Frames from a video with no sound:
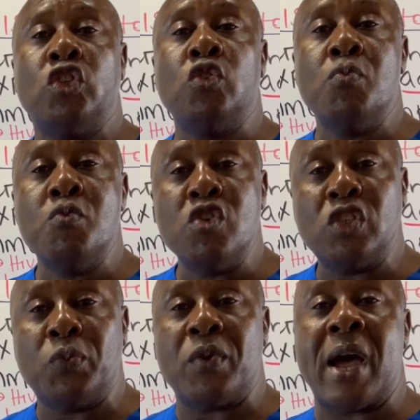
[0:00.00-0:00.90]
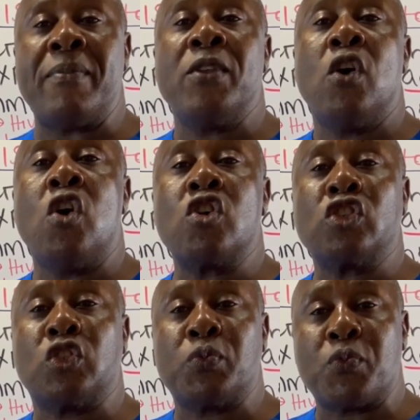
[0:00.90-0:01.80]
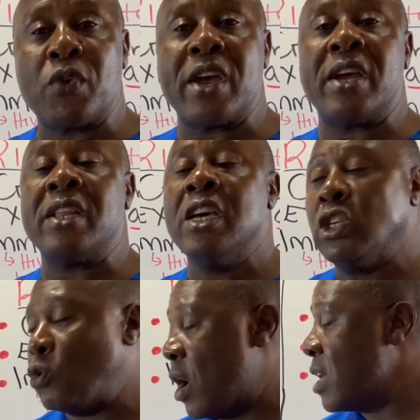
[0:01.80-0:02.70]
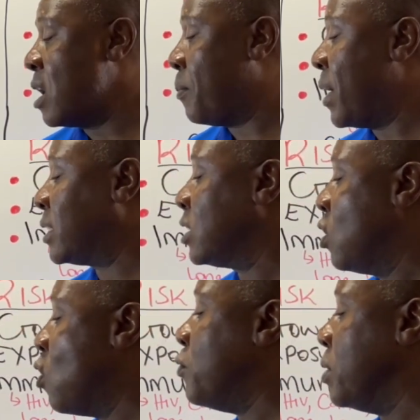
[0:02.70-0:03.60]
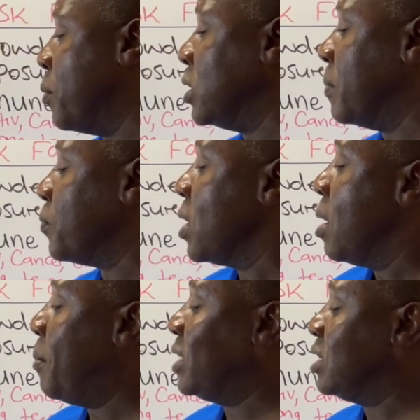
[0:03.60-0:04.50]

to multiply or spread to other parts of the body. But